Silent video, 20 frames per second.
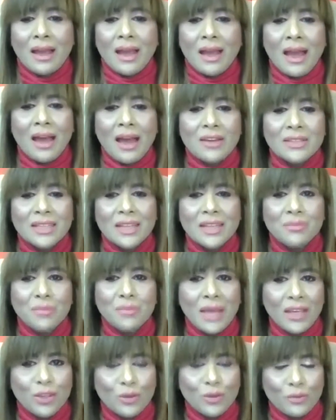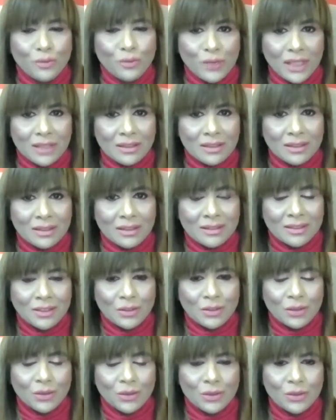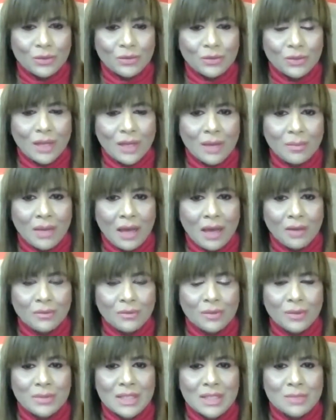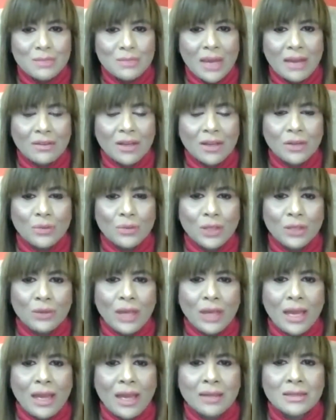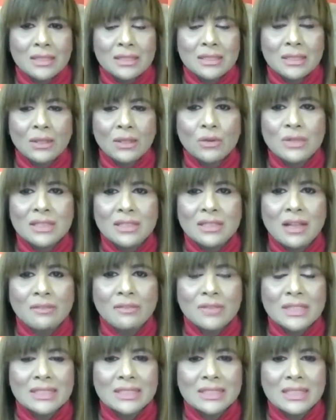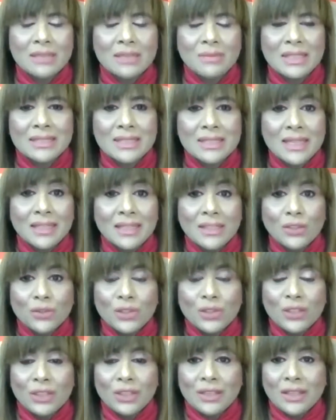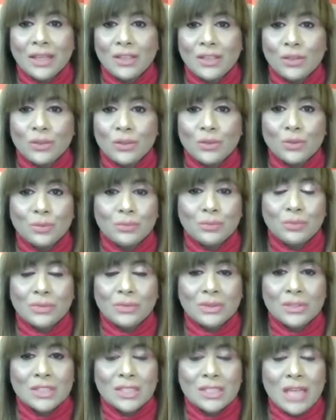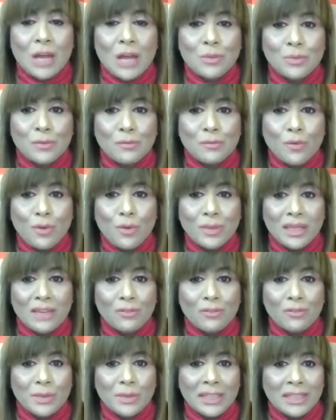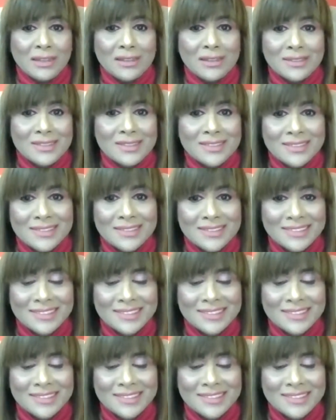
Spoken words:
How did it make you feel? You've come out from this background where you had this low self-esteem and suddenly you're here and you just outperforming everybody else.